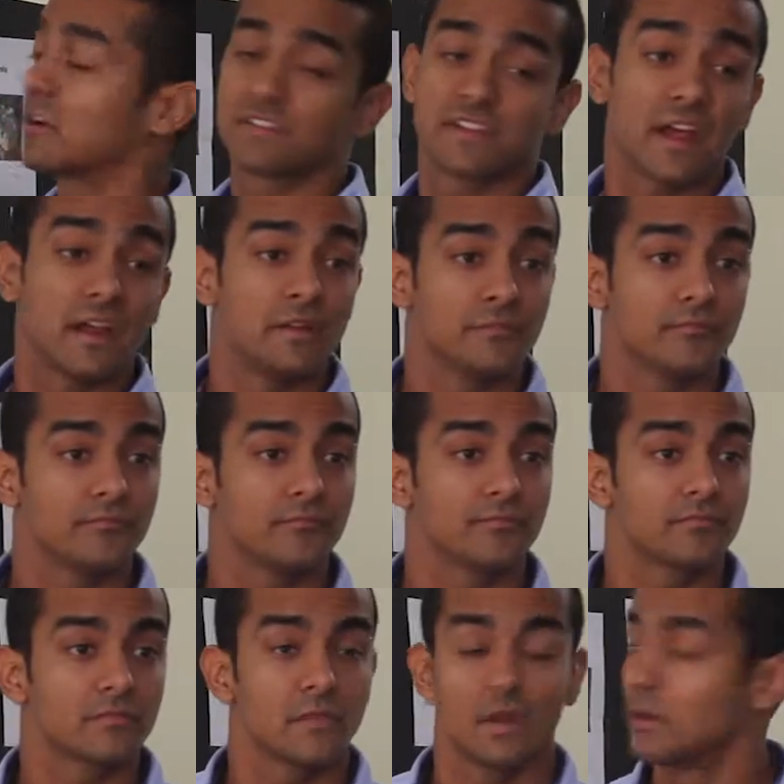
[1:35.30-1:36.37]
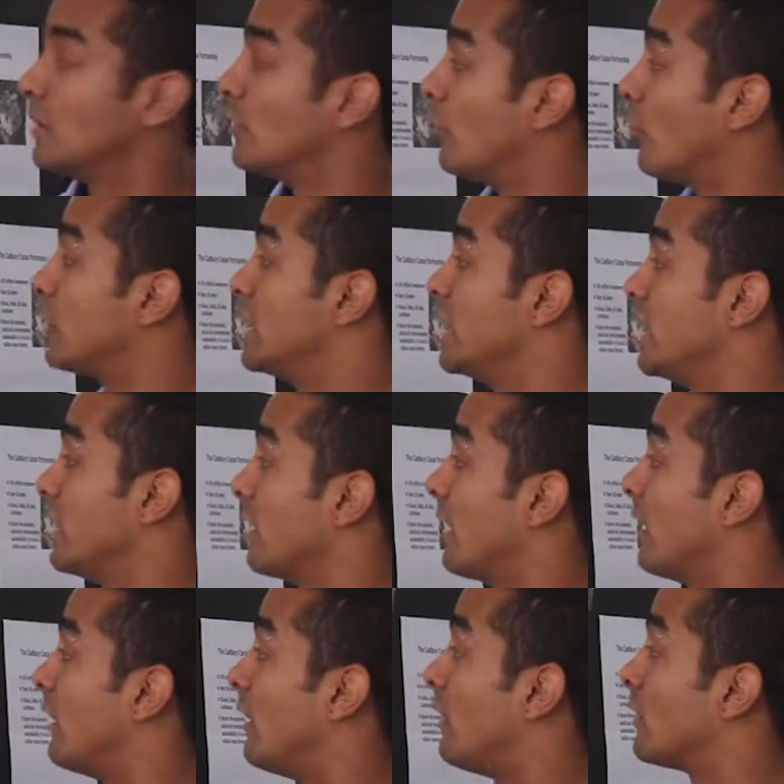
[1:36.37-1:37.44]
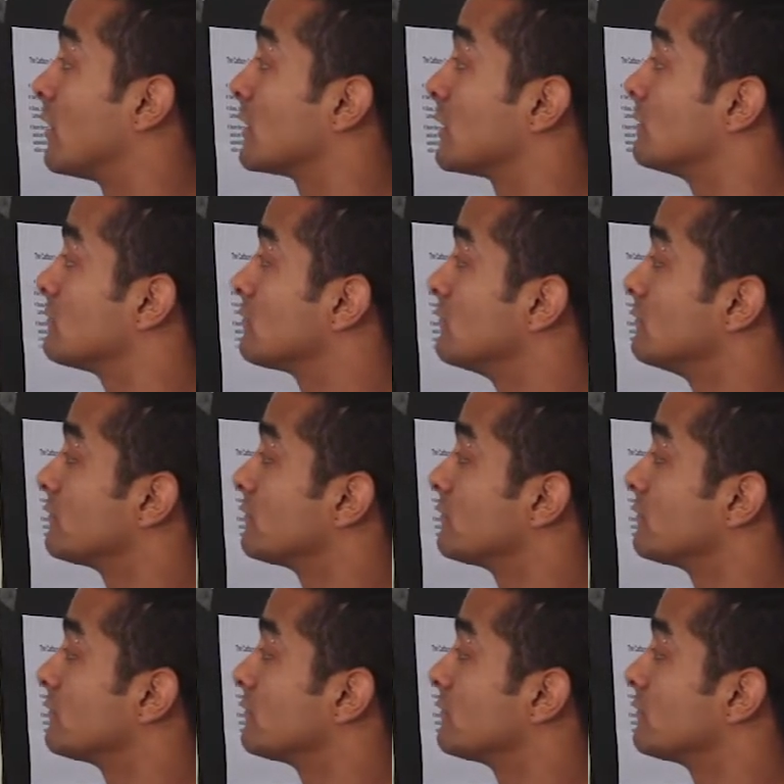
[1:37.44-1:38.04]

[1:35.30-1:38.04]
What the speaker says: dioxide only on